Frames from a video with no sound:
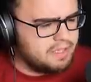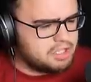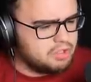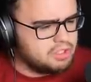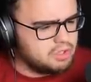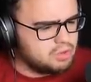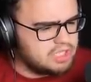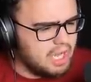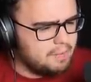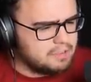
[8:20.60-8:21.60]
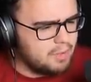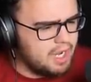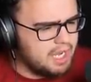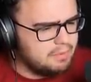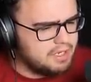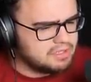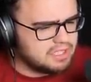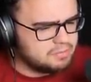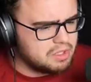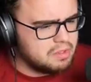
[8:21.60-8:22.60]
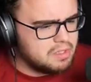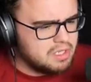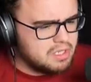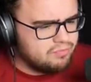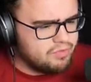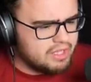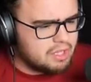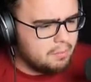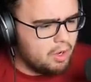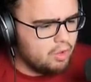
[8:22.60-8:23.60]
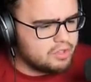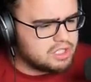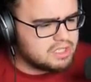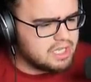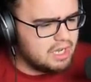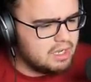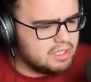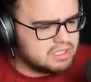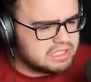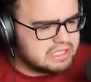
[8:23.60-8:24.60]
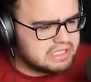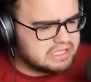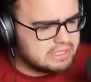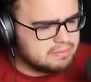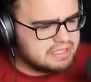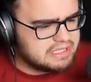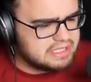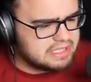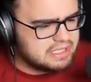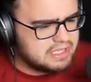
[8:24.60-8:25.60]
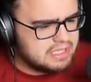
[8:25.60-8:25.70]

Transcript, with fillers: make sure there's no zombies behind me or something. Nothing. Oh, there's a zo- there's a zombie dog.